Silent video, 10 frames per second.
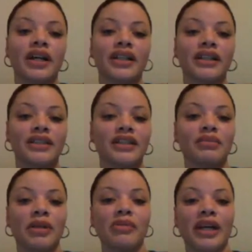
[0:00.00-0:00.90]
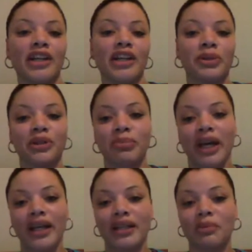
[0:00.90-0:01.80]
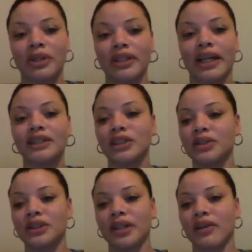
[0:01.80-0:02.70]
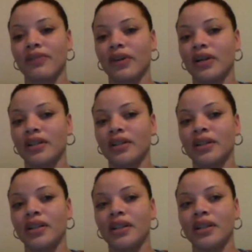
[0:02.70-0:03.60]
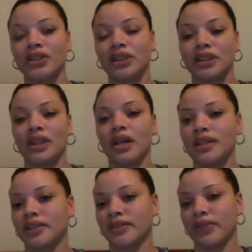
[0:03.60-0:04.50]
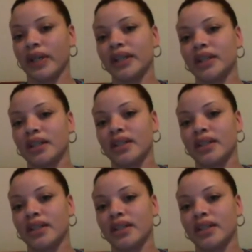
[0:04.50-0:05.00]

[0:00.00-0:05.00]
thought isn't, maybe I could bring him back, but that shows you how far she's lost her faith.